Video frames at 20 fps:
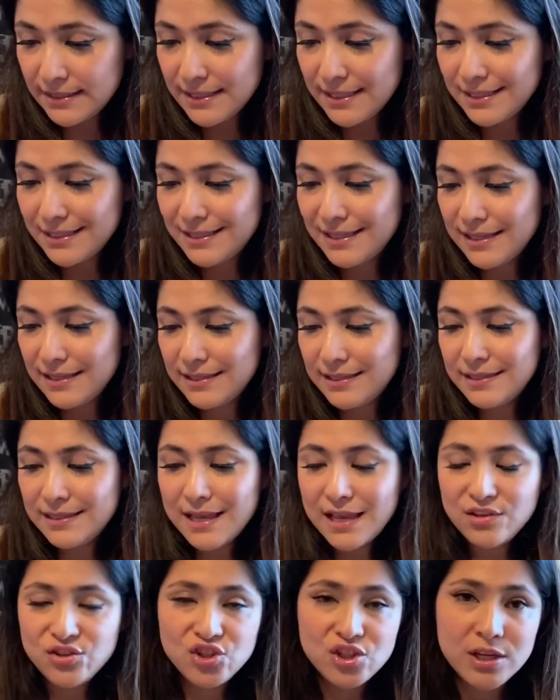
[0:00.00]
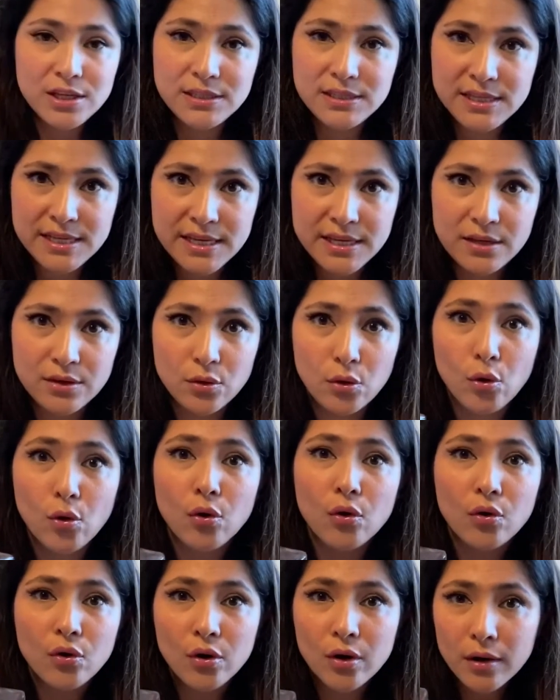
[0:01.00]
is the Sencha Tea,
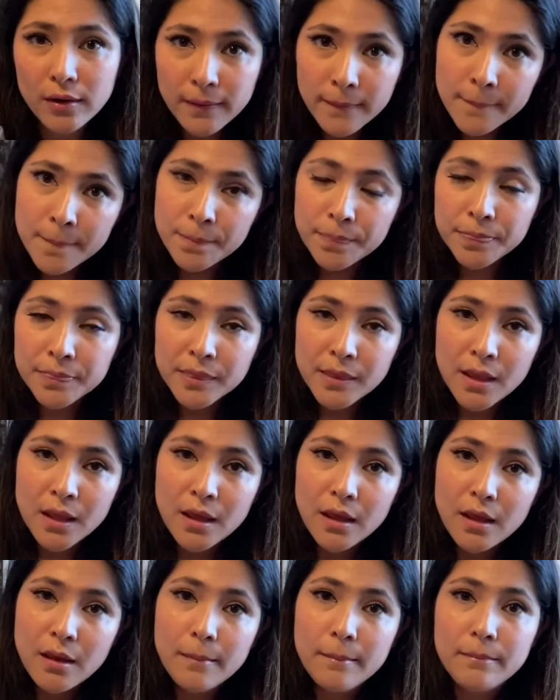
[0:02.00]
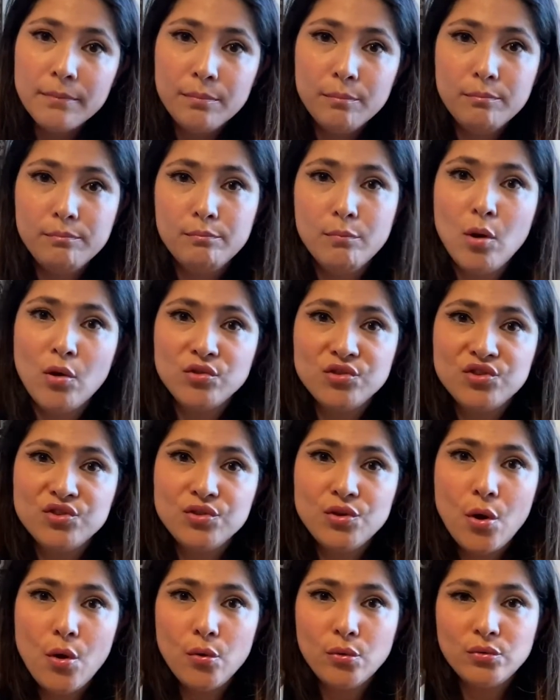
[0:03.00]
or most
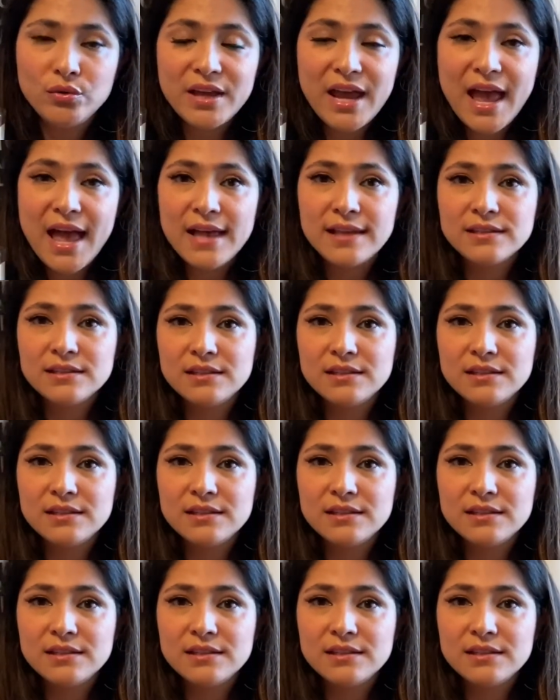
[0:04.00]
known as